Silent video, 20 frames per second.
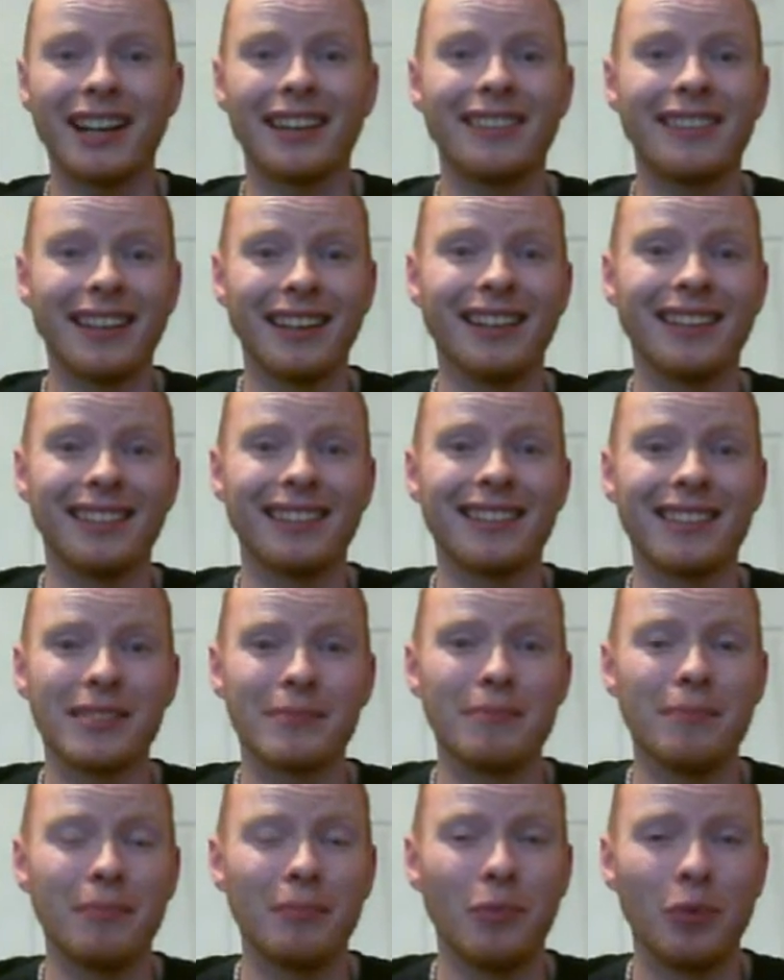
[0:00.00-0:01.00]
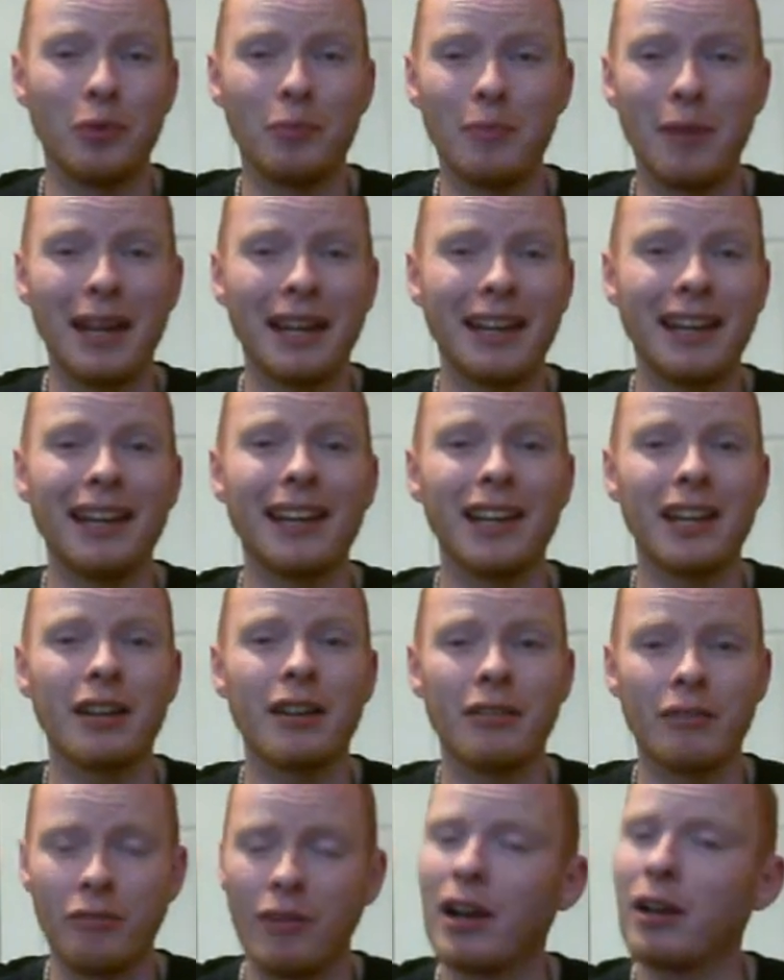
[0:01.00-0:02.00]
I think that this would make an
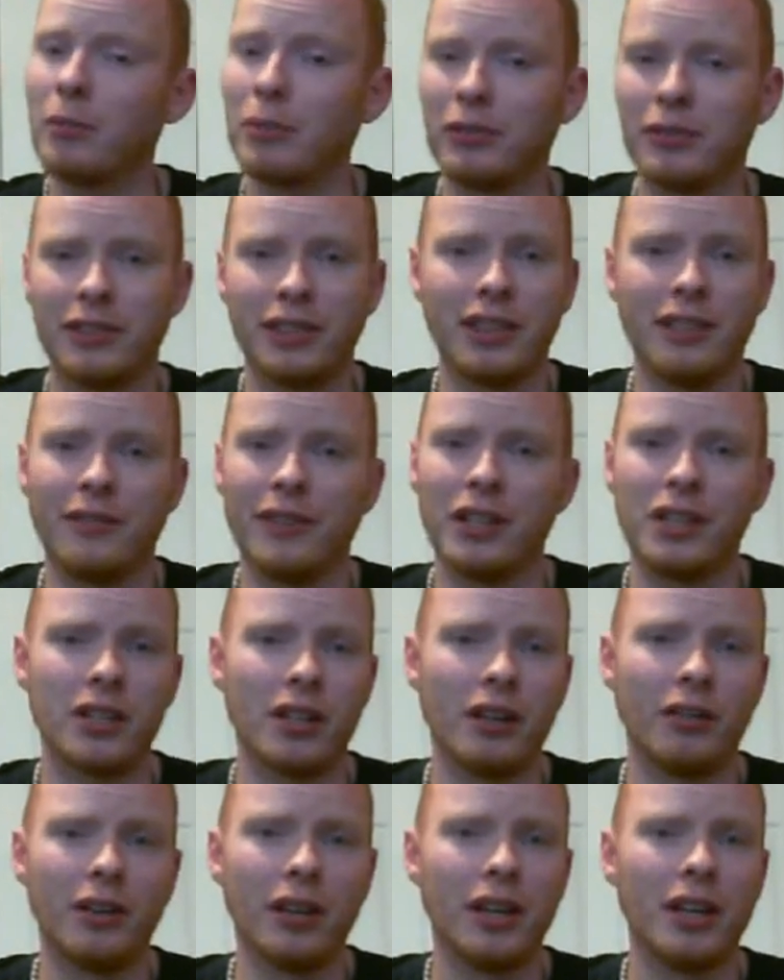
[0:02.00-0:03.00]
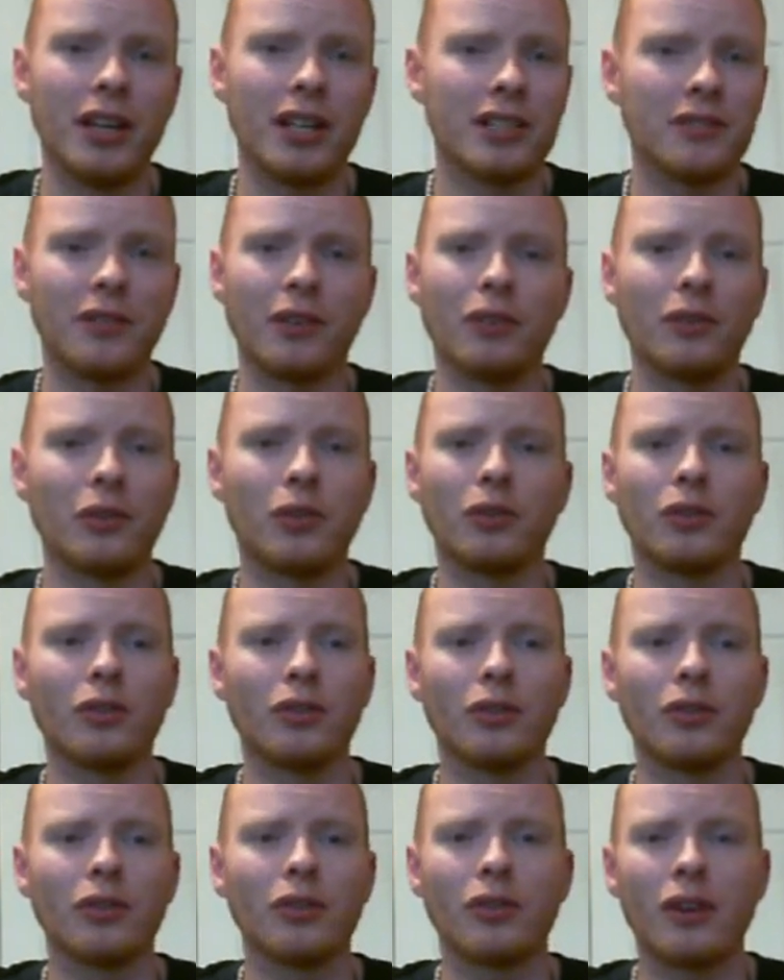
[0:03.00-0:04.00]
incredible TV show. It's full of
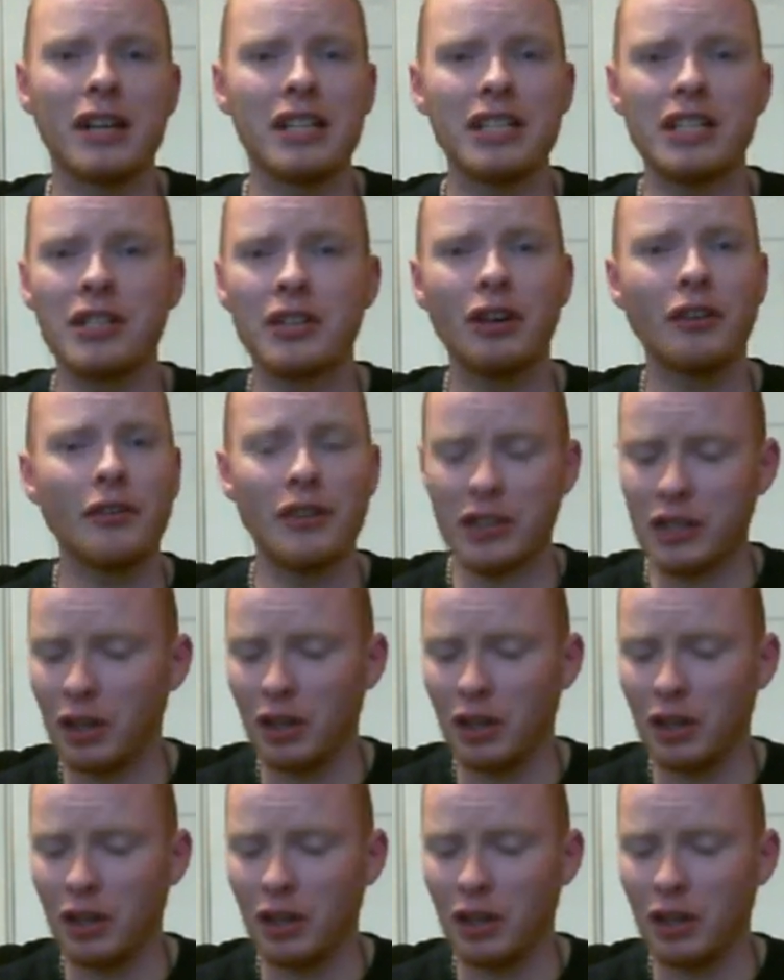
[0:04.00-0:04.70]
all great stuff.